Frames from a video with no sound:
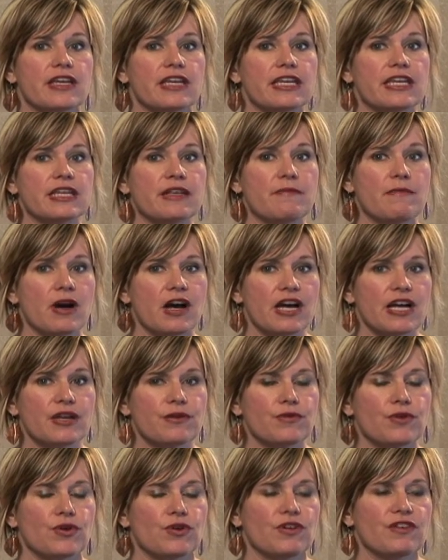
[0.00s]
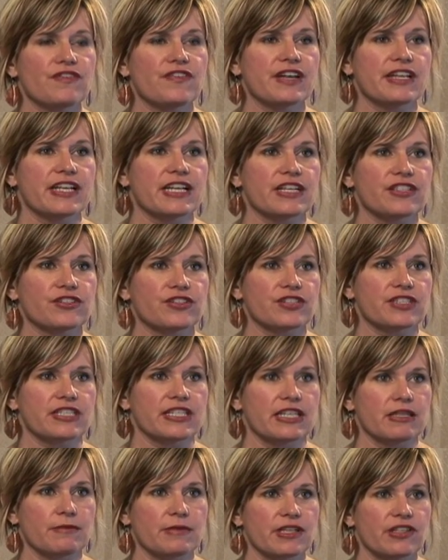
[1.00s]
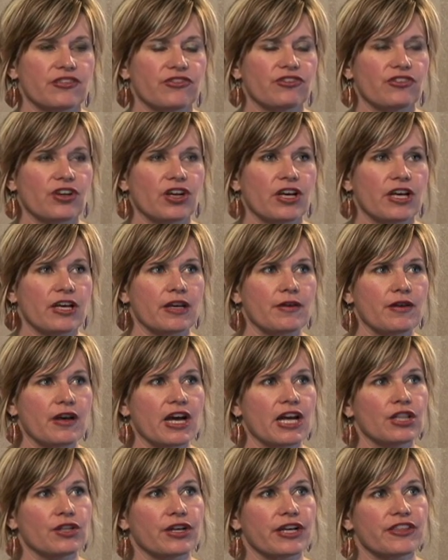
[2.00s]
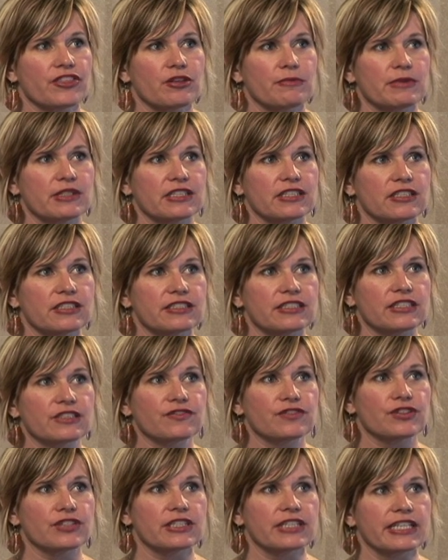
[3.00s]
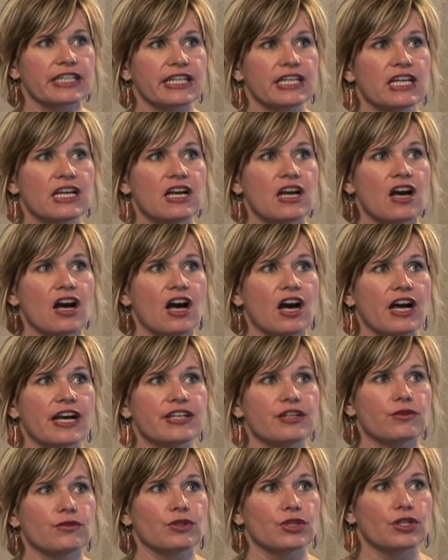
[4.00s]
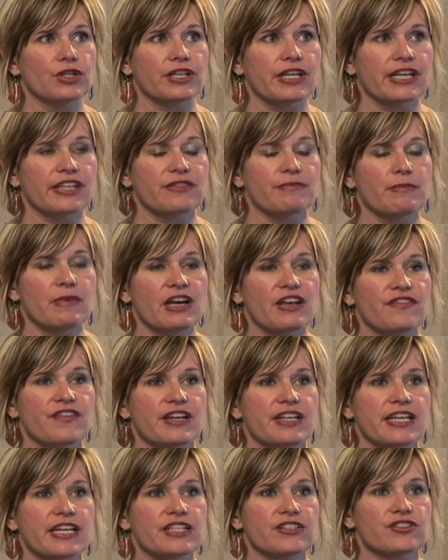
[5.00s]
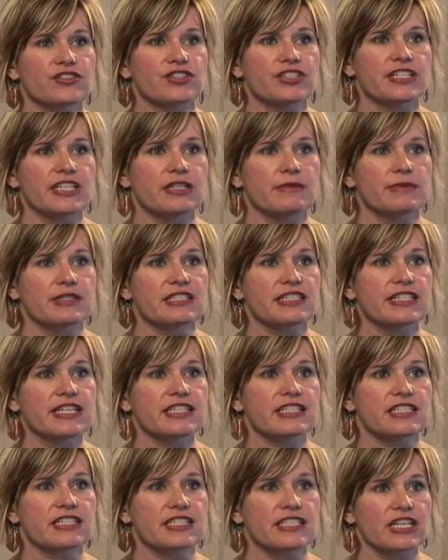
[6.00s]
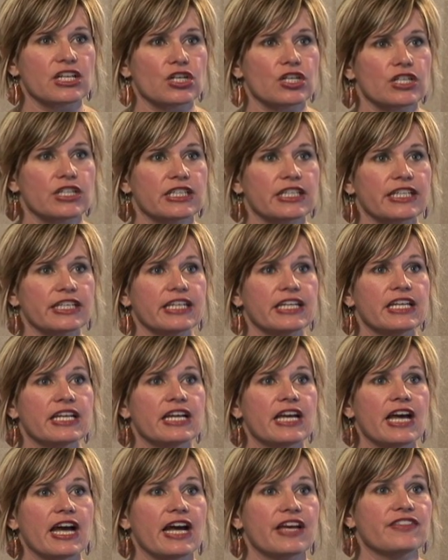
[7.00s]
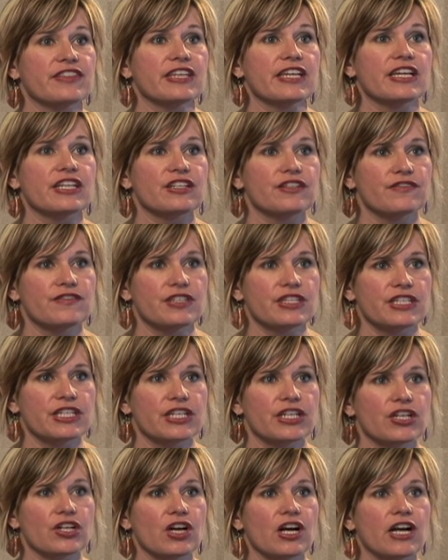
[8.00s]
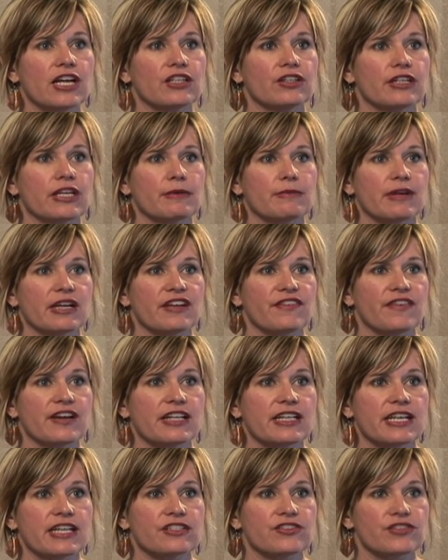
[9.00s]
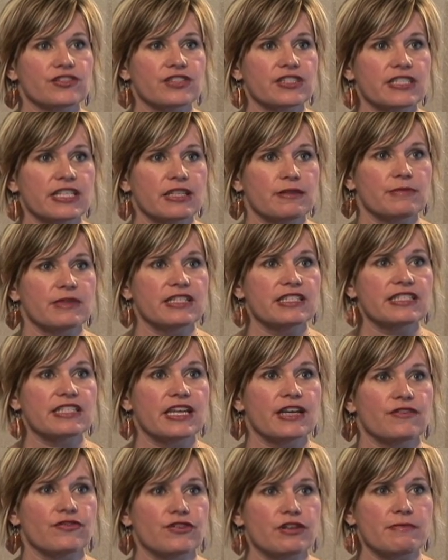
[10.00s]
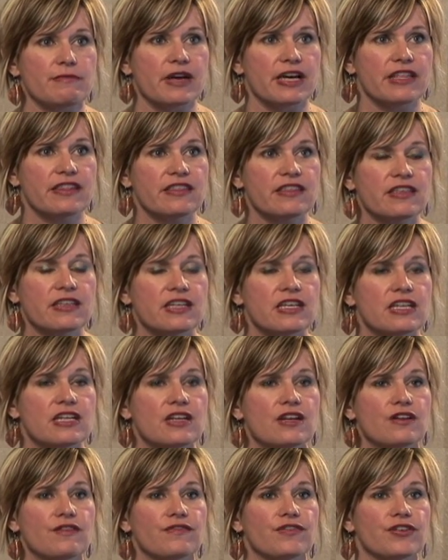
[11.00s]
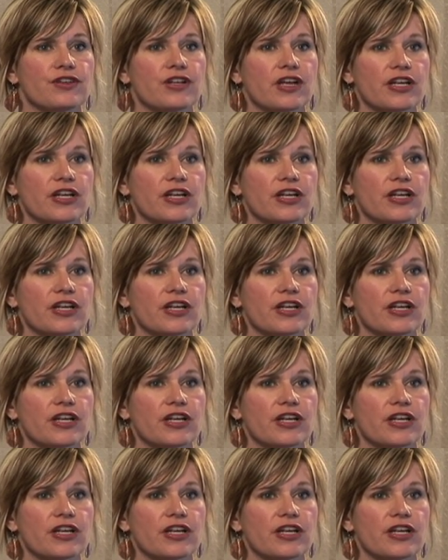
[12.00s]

In my role, financial statements, I look at them a little differently. I don't look at my financial statements necessarily at the end of the year. I look at my financial statements every month. For an